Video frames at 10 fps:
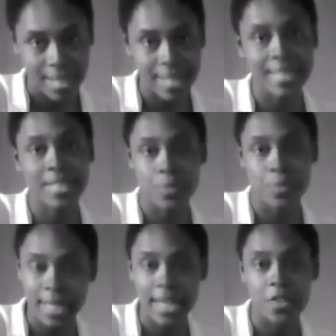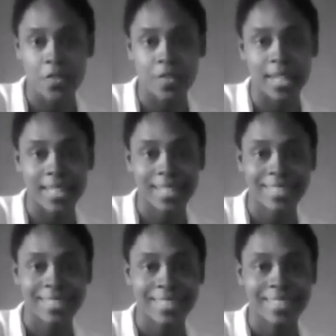And listen really carefully.
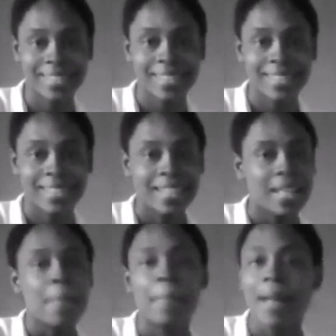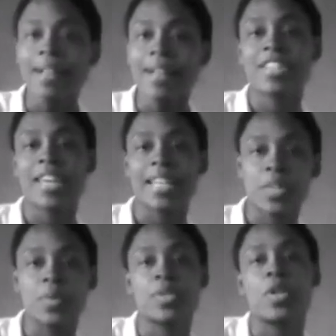Michael
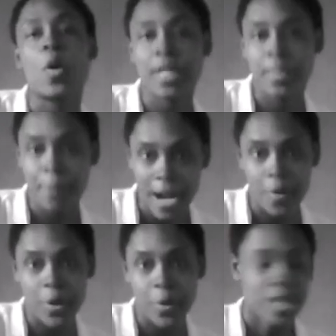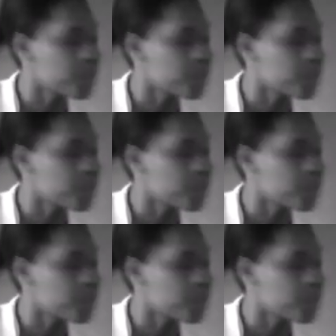Jackson was always paranoid.